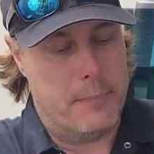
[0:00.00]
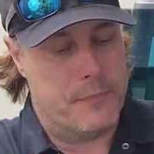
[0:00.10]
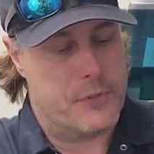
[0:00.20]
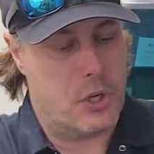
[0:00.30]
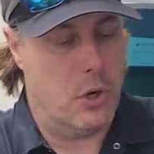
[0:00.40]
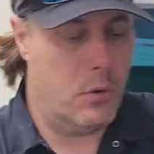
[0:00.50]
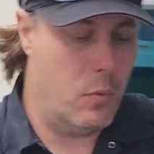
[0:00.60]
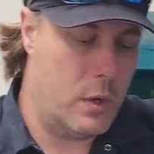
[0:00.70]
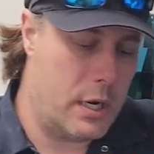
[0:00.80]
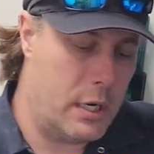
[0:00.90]
So
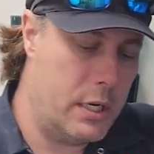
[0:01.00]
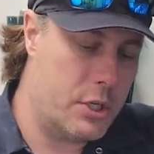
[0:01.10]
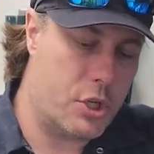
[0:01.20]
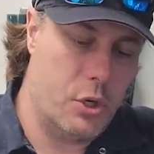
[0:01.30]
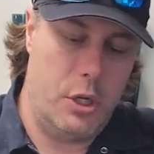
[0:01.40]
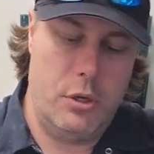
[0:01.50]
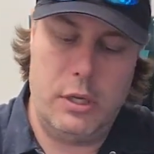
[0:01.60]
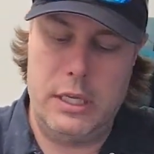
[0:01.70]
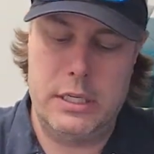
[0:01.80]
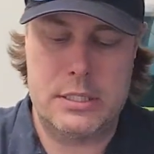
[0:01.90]
what I'm going to show you
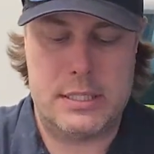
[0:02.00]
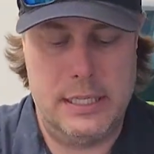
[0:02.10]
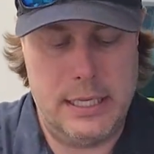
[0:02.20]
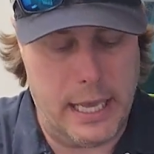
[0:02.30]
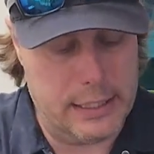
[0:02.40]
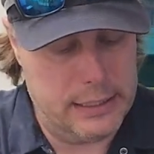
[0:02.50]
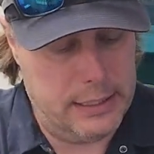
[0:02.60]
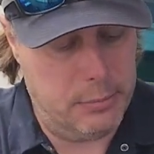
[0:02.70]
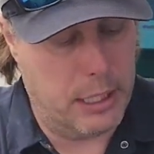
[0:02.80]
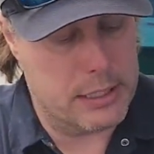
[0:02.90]
is the
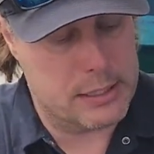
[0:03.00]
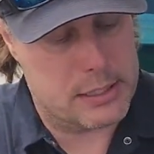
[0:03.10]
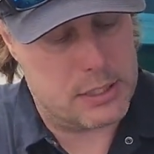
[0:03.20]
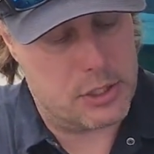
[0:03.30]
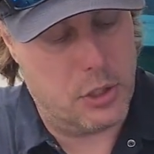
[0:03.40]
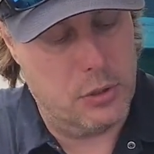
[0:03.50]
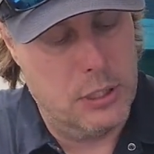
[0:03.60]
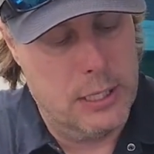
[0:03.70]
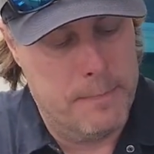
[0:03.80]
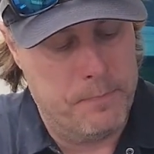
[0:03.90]
LED buttons. So
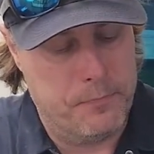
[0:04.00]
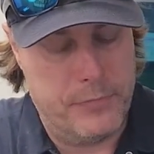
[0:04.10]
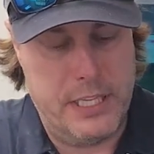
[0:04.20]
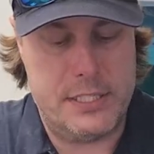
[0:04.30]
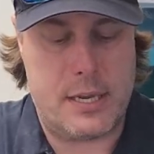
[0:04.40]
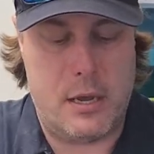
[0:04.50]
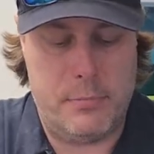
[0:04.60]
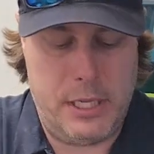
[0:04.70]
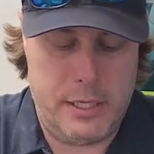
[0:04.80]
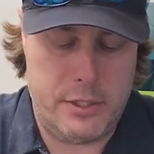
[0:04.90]
these
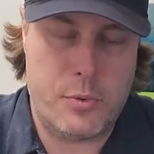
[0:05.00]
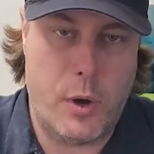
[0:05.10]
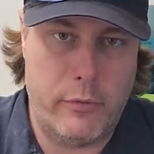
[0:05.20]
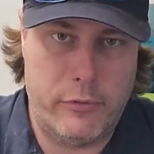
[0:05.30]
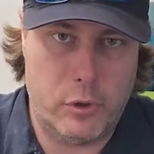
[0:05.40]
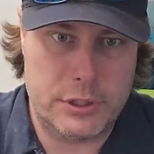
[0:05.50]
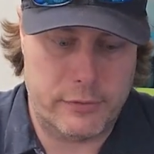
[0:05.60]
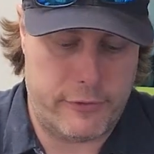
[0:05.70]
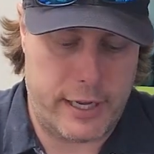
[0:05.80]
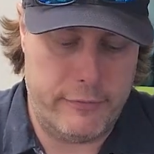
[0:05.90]
come in 12 volt and
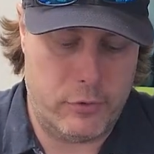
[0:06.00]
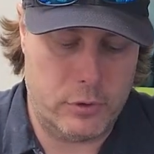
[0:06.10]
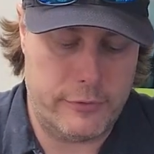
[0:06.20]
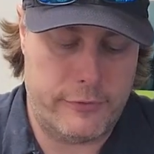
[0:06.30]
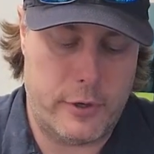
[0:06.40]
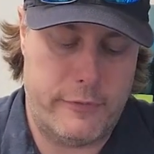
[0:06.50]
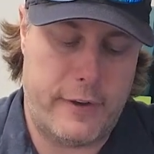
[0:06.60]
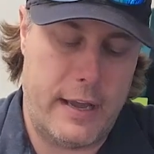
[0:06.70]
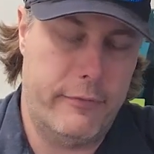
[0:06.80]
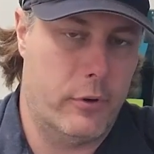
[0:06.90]
5 volt.
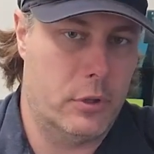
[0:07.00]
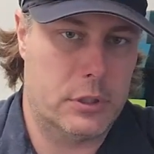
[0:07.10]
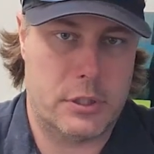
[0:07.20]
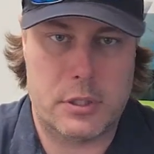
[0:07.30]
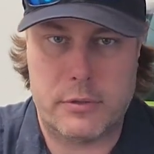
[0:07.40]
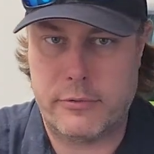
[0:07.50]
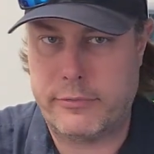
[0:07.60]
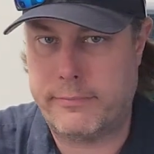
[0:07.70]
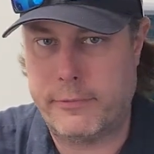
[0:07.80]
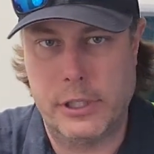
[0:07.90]
5 volt are
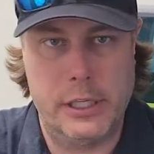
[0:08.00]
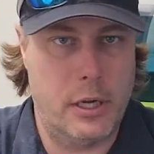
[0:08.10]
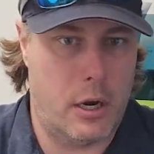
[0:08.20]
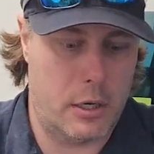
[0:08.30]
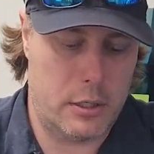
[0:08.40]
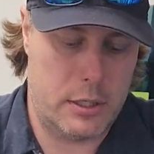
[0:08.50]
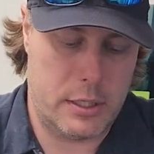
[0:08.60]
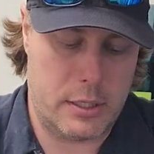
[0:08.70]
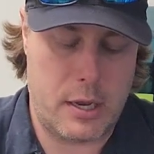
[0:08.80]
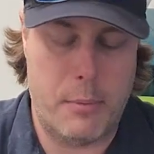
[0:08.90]
really hard
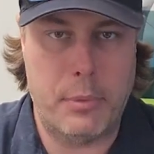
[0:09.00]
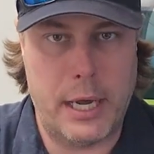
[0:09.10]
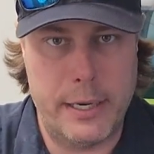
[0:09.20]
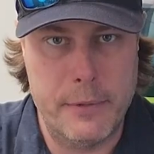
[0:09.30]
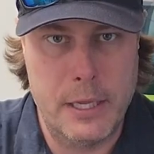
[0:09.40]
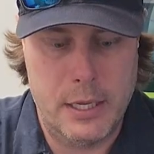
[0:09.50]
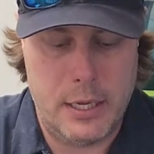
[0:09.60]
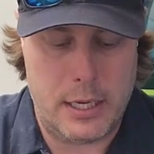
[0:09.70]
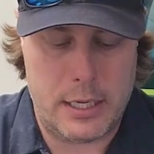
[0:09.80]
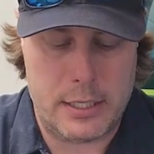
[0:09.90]
to come by,
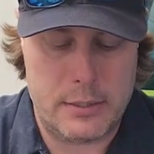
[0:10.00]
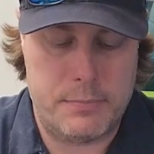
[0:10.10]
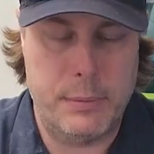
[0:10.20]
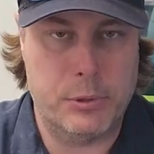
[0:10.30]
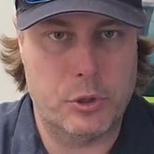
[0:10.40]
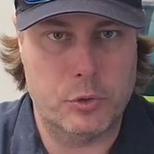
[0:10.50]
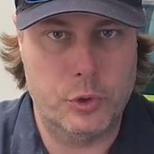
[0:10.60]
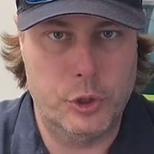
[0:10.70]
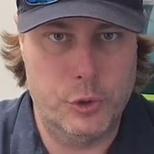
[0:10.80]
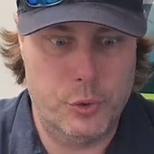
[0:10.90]
and people don't
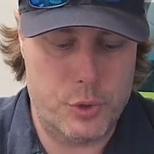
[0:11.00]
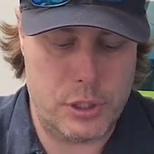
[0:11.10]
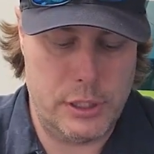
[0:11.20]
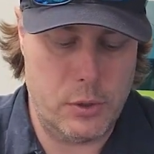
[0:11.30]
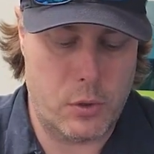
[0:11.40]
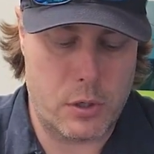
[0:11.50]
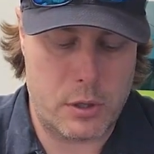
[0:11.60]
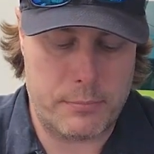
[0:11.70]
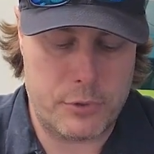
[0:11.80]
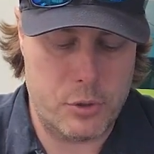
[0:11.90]
usually order
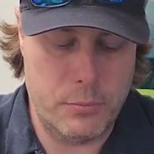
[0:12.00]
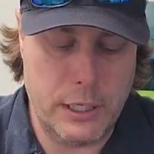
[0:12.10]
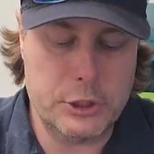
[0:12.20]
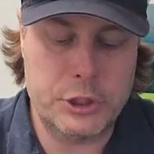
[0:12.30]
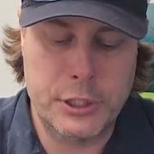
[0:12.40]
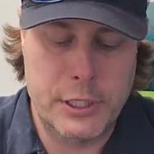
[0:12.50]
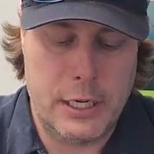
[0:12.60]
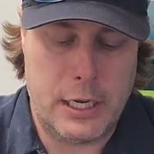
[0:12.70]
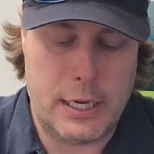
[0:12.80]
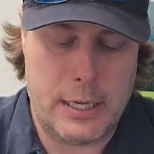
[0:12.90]
them too much.
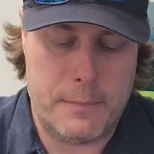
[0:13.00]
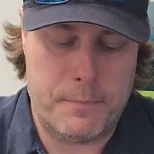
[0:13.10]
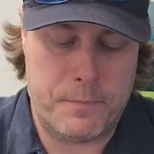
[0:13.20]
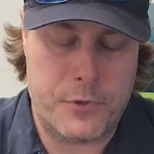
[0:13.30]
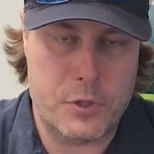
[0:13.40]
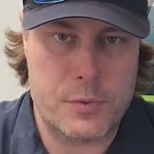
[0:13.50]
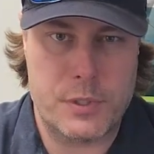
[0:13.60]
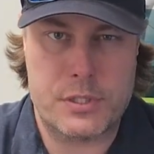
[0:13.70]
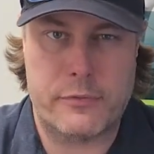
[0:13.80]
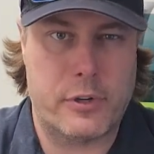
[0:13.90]
Those
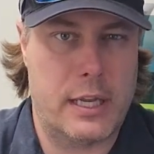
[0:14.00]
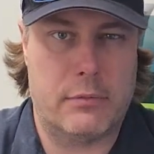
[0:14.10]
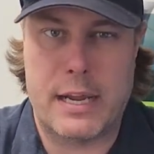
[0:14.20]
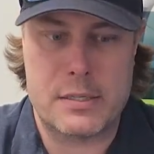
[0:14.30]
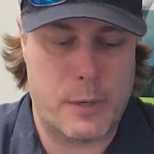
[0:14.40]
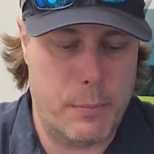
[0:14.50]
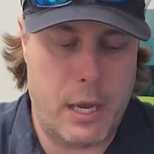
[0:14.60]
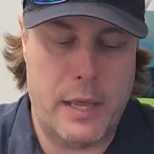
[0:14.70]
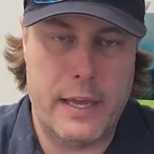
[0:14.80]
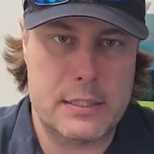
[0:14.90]
ones are for like Raspberry
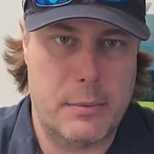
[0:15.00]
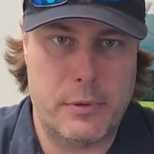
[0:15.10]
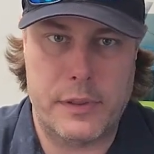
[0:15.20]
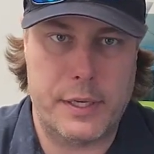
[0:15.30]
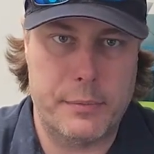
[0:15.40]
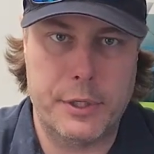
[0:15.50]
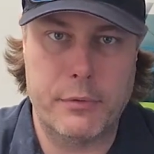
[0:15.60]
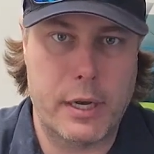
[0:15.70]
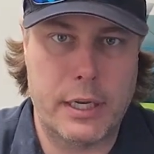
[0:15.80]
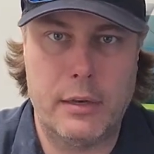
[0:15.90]
Pi, that type of thing, when you're
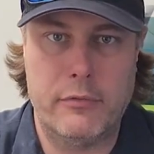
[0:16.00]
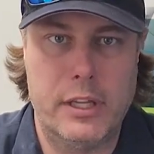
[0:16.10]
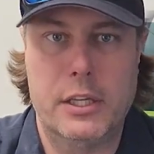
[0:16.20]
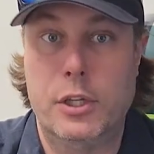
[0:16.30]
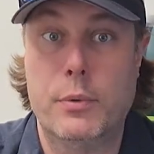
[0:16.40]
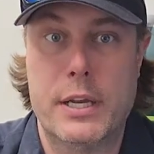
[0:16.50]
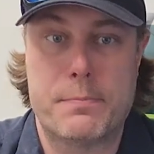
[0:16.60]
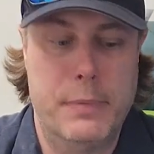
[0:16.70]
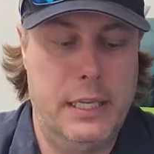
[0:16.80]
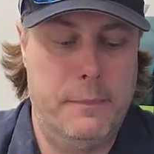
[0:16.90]
running it via
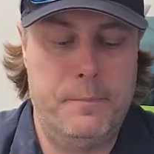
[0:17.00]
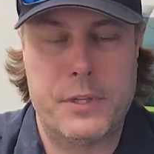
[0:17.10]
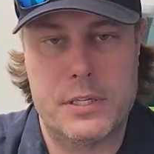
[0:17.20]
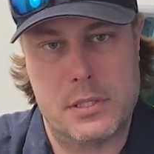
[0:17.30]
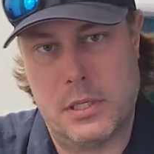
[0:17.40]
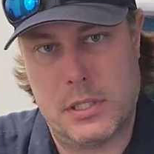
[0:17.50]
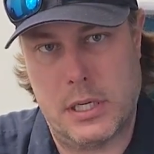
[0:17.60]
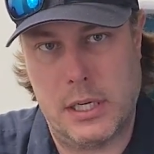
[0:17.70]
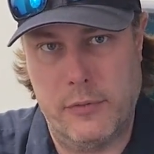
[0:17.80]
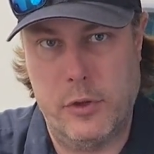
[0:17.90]
USB, because then it's
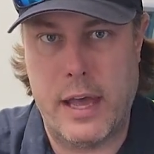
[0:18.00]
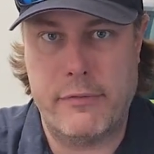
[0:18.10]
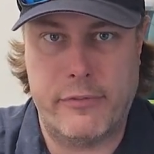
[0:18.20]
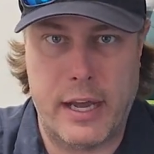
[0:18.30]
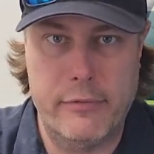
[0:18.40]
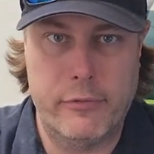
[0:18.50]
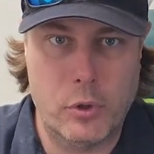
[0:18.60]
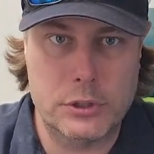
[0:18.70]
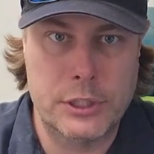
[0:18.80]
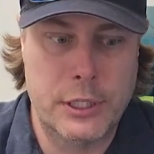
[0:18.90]
going to give you that 5 volt.